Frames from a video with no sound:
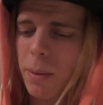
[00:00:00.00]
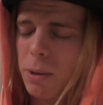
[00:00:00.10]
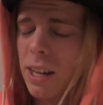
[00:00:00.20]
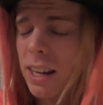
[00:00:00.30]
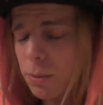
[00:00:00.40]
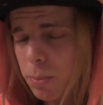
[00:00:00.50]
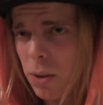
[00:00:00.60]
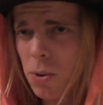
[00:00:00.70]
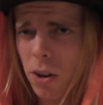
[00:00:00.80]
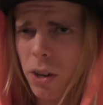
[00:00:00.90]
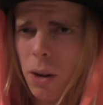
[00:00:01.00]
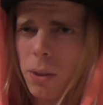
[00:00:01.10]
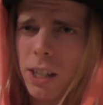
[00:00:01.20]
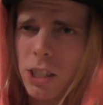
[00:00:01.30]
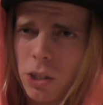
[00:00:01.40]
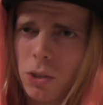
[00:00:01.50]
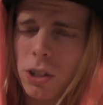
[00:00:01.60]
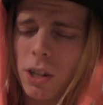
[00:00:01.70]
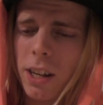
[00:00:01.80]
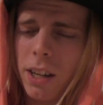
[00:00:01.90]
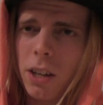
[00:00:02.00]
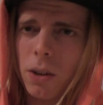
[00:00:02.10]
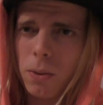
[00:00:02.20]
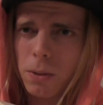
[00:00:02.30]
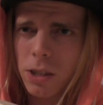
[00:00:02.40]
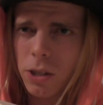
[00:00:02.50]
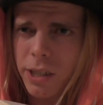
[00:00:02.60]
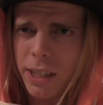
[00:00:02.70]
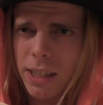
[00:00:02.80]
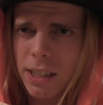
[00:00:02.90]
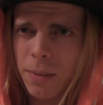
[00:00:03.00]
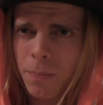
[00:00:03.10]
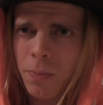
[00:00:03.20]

But as pre-workout, I usually, you know, treat